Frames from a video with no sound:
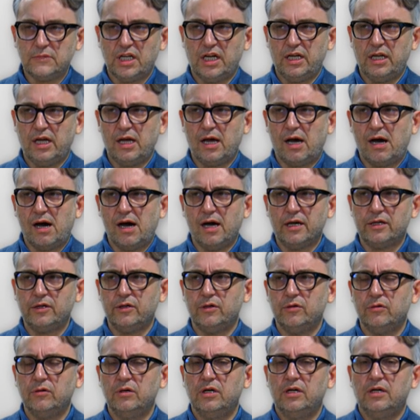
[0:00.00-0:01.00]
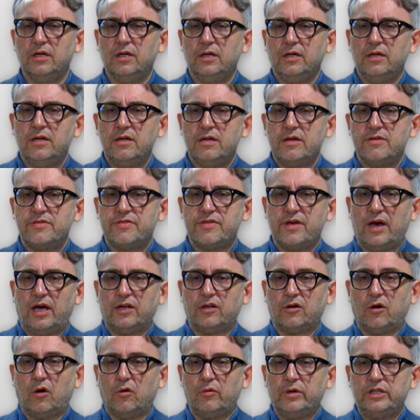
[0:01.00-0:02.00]
And I argue
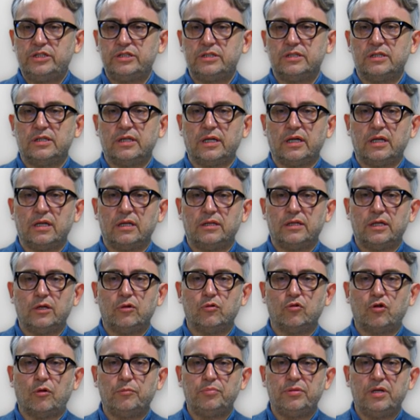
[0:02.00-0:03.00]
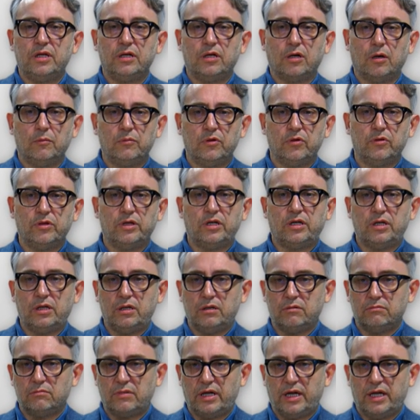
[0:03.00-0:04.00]
that originally in the European
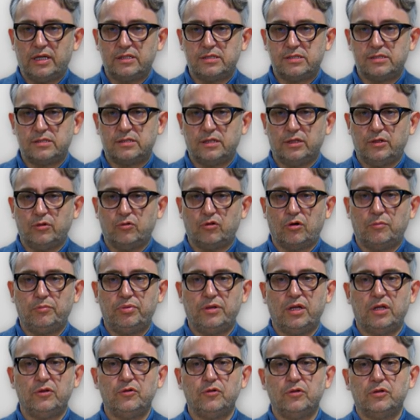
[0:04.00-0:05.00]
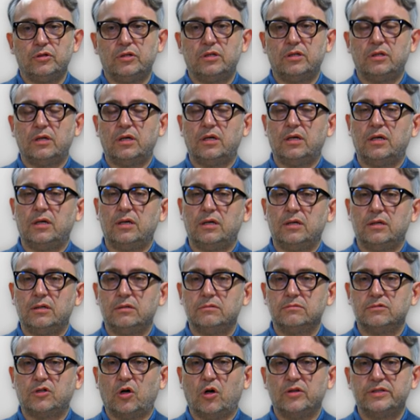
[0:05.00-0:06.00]
community, as the European Union uh,
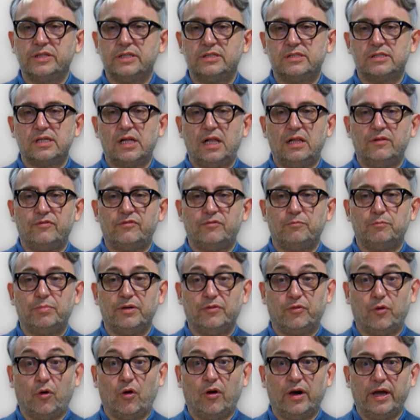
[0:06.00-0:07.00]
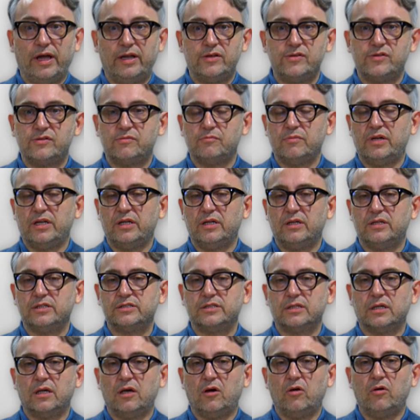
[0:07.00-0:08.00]
called itself beforehand many
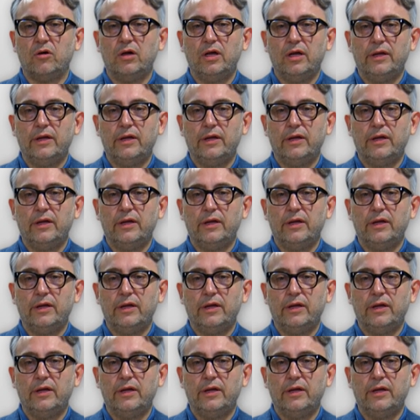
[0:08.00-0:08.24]
years ago,